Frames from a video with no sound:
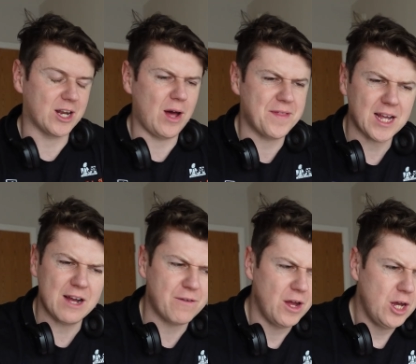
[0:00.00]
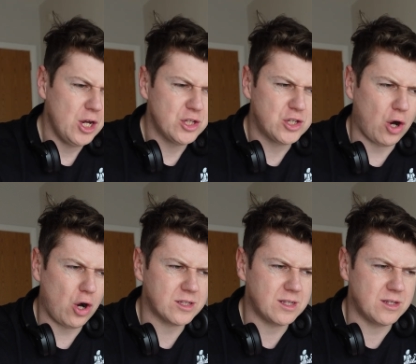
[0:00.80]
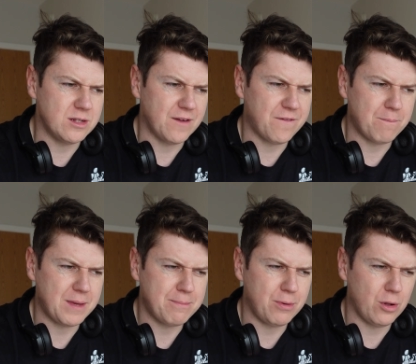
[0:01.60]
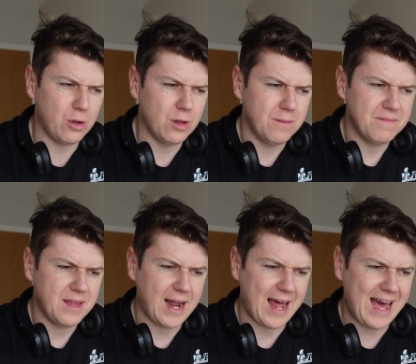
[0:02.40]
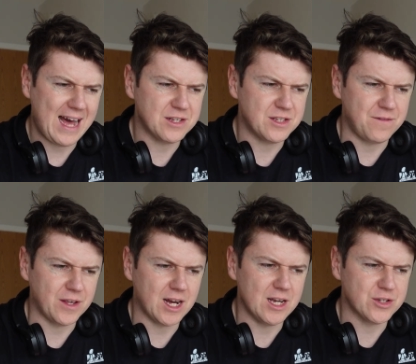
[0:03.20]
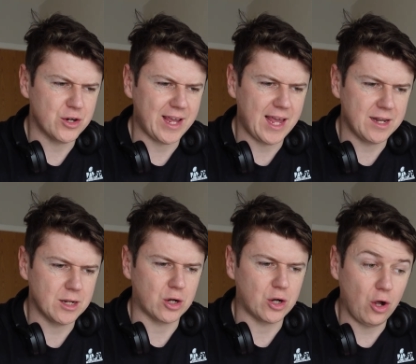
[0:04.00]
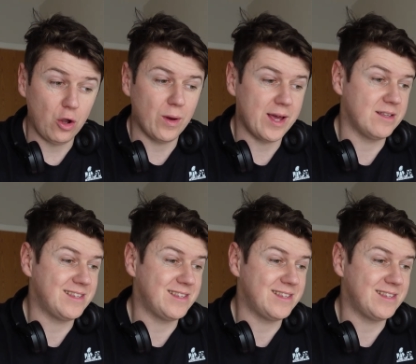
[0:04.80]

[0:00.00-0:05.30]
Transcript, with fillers: You know, I think I've talked to different people and I asked if you guys are in Galway,